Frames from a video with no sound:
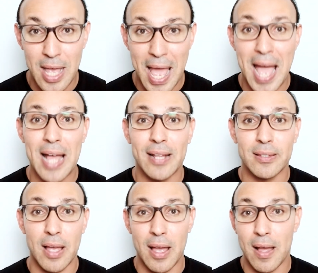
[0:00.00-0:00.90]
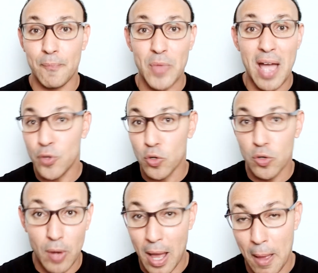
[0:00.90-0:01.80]
and have
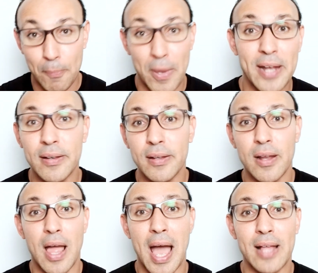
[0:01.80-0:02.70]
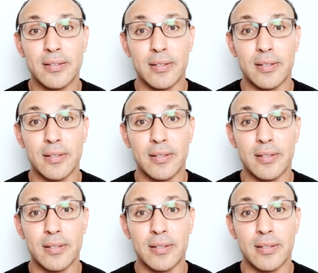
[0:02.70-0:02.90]
your pen and